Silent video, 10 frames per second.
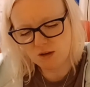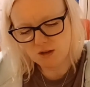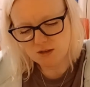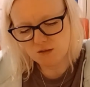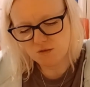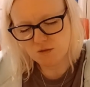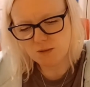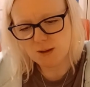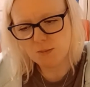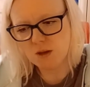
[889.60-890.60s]
yourself from
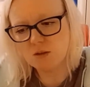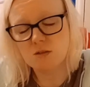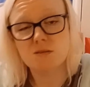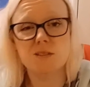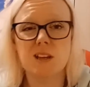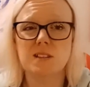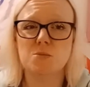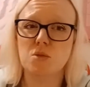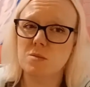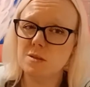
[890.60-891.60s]
that because that's
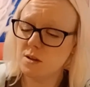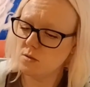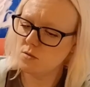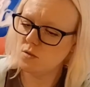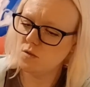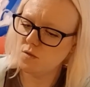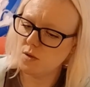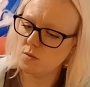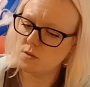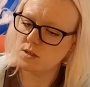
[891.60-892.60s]
probably not your
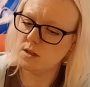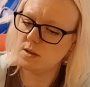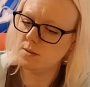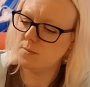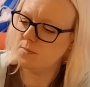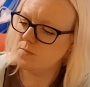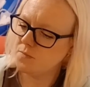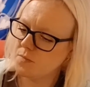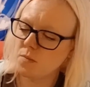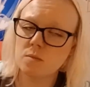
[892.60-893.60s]
fault.
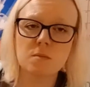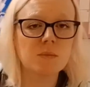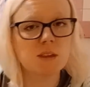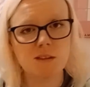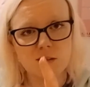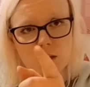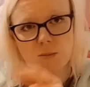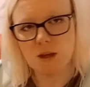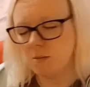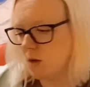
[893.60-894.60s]
Keep
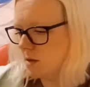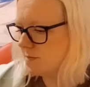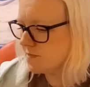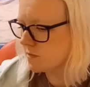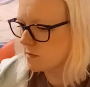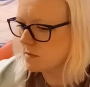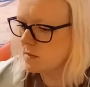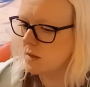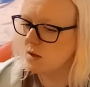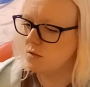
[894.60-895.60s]
that in mind.
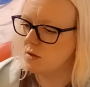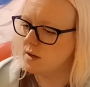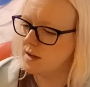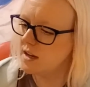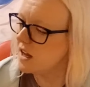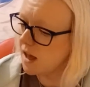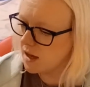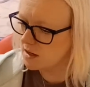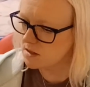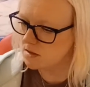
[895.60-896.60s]
Right,
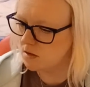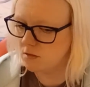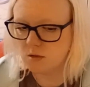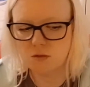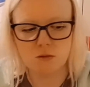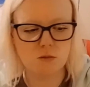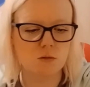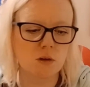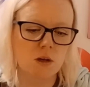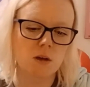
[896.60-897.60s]
next oracle.
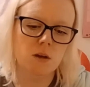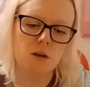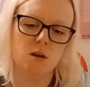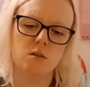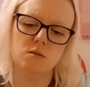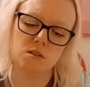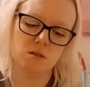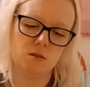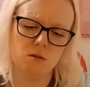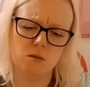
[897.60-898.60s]

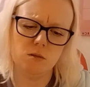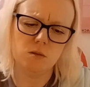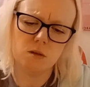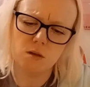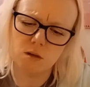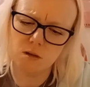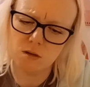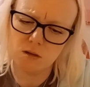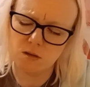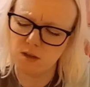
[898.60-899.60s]
Also
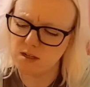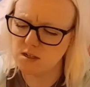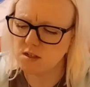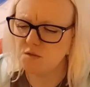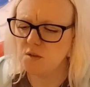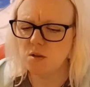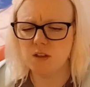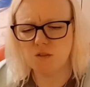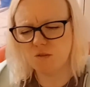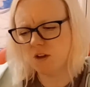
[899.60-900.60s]
that does feel like
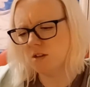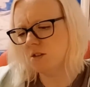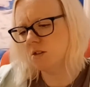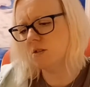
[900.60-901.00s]
the first two